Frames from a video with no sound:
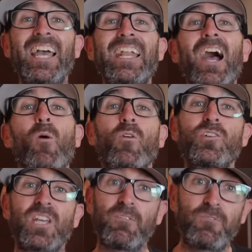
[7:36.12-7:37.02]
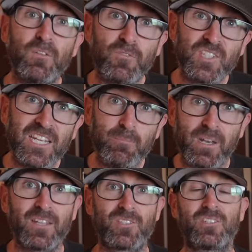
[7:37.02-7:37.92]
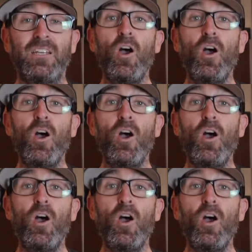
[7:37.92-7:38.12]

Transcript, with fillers: 10 hours, and 15 minutes,